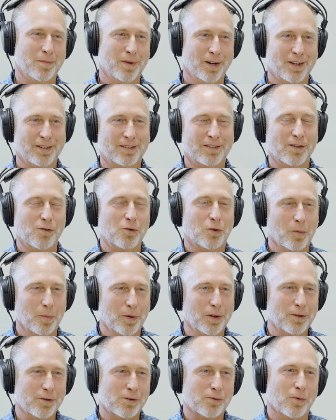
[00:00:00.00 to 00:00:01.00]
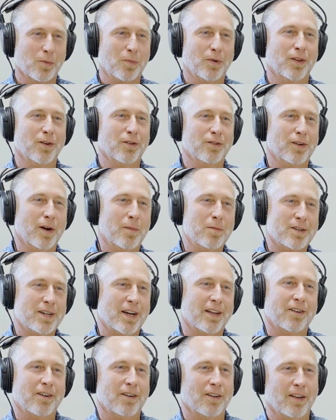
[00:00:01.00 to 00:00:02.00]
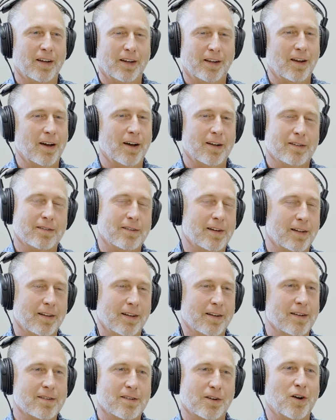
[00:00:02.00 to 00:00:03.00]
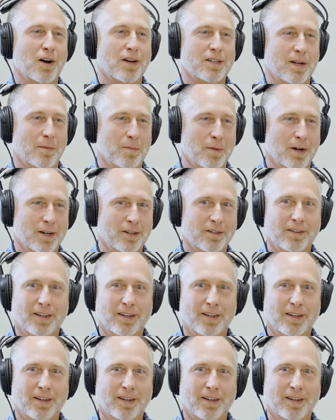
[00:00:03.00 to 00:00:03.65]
but us local builders, when we're putting those numbers out there, they're like, it doesn't cost that much.